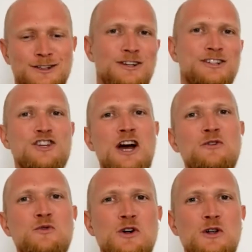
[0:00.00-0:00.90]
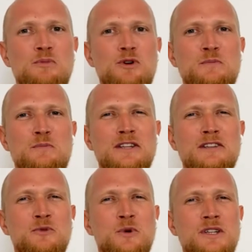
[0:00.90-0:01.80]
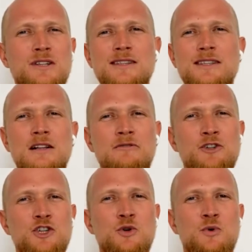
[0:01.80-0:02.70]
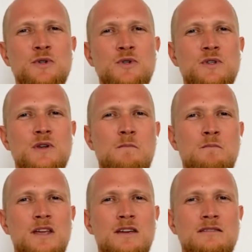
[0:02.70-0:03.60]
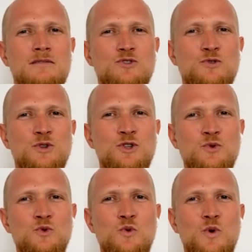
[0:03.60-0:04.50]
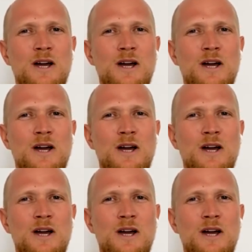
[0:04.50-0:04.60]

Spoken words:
general perspective, what does self-assurance mean to you?